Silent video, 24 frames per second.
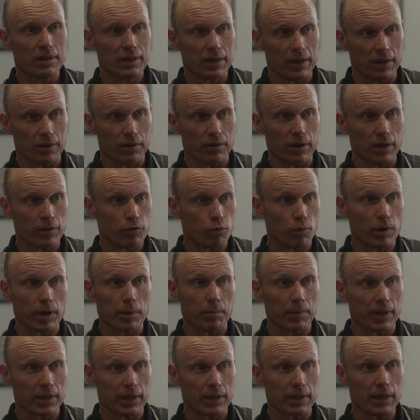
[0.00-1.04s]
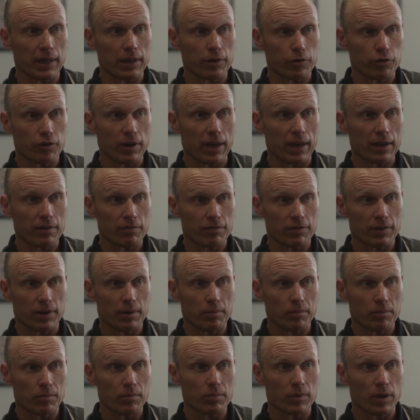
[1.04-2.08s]
a $20 million check
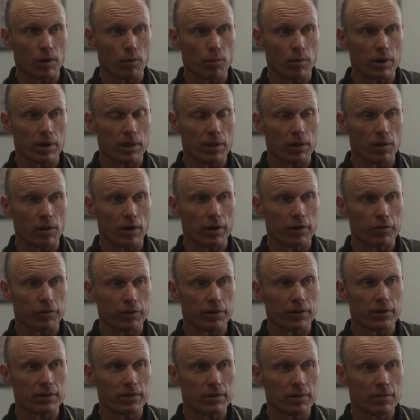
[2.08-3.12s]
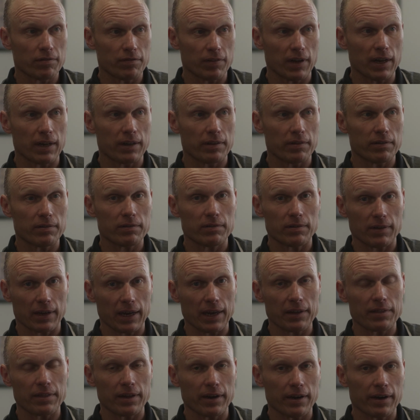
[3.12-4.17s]
from one of the larger funds to
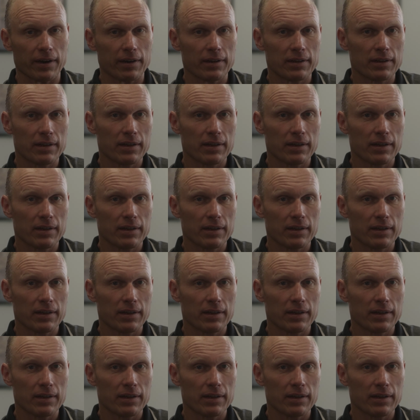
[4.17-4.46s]
get there.